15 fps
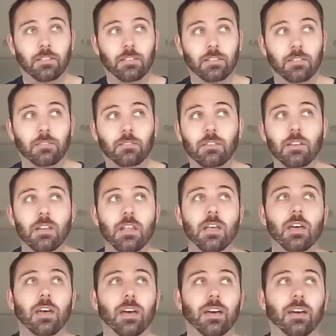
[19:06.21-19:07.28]

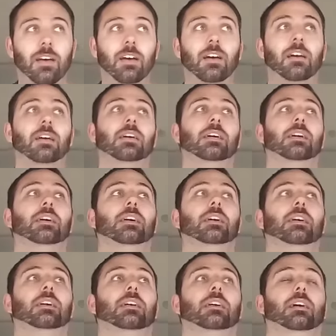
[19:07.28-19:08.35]

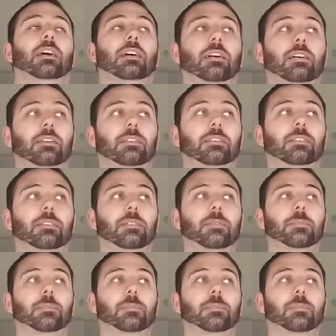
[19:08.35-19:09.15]
[no speech]